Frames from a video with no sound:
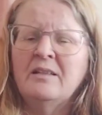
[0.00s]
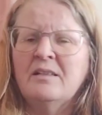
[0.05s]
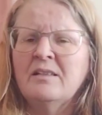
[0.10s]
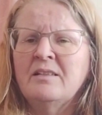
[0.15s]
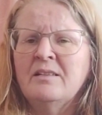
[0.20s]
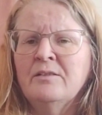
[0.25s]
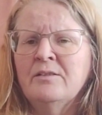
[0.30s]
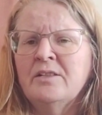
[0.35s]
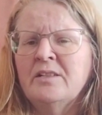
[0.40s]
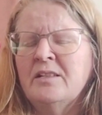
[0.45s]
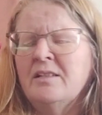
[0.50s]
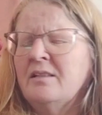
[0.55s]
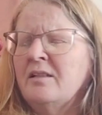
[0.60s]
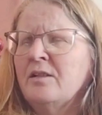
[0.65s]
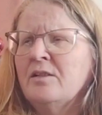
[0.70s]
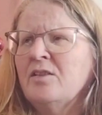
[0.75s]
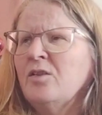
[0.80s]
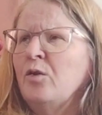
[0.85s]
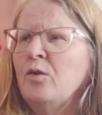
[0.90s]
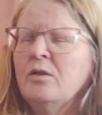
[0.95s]
Seriously,
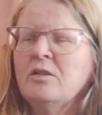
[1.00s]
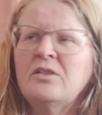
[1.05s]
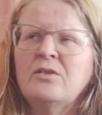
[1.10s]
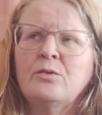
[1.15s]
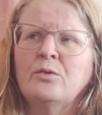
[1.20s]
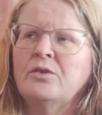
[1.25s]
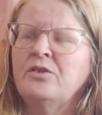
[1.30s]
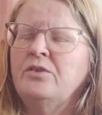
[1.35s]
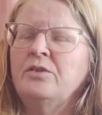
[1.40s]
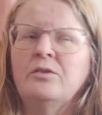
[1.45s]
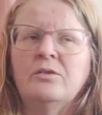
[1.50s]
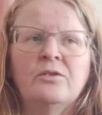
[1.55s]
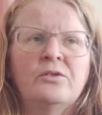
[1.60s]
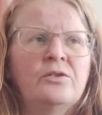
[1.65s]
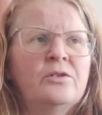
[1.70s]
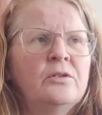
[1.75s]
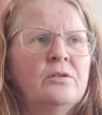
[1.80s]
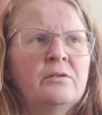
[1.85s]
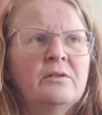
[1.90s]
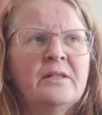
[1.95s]
there's all sorts you
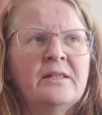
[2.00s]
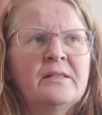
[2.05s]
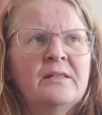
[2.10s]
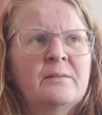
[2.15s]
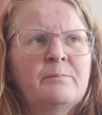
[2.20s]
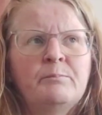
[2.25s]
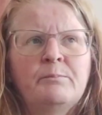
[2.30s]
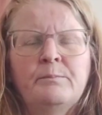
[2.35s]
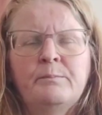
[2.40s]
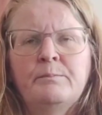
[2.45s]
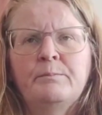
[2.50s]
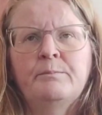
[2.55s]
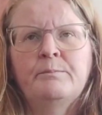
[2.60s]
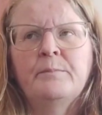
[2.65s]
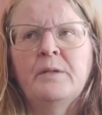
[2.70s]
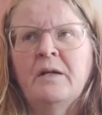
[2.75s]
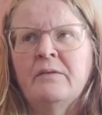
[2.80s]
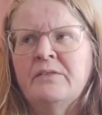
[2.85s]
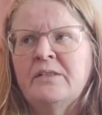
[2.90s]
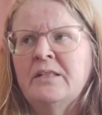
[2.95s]
could do.
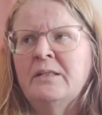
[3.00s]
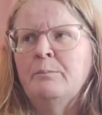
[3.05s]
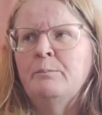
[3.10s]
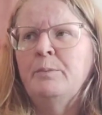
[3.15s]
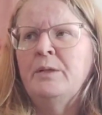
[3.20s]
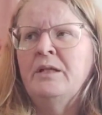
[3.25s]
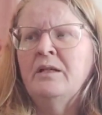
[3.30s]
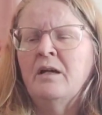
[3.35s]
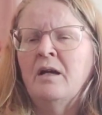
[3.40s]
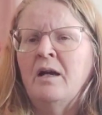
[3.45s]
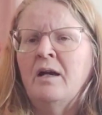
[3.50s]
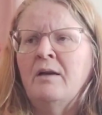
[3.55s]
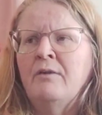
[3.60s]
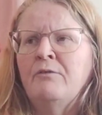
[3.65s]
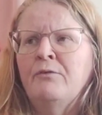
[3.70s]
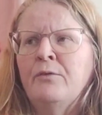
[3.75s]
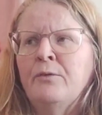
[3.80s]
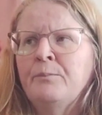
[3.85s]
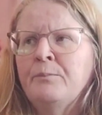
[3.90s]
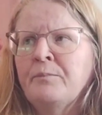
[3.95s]
I've seen
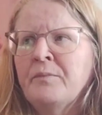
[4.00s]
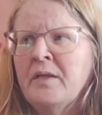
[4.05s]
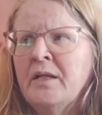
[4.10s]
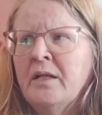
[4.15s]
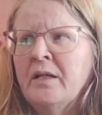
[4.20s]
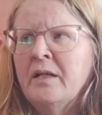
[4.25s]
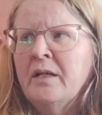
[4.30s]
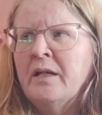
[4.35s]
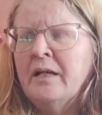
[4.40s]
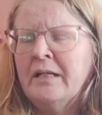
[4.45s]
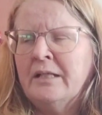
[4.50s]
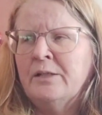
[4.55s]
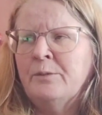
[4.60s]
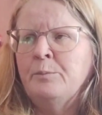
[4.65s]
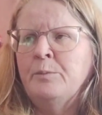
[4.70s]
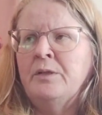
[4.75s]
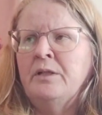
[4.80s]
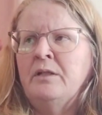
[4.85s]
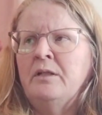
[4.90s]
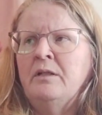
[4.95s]
beehive
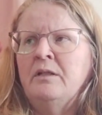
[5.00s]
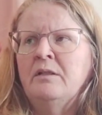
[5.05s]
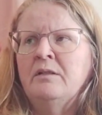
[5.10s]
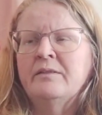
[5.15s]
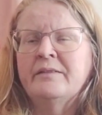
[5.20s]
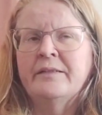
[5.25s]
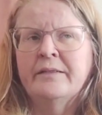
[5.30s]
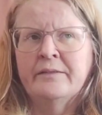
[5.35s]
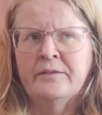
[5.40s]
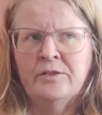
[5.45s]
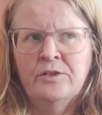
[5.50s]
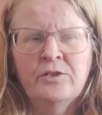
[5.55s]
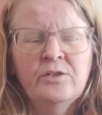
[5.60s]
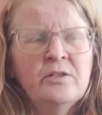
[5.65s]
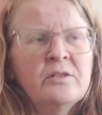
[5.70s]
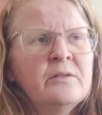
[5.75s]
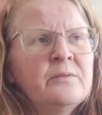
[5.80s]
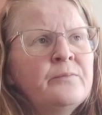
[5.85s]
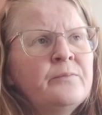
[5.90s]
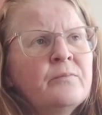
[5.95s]
and bee
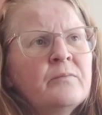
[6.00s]
scissors,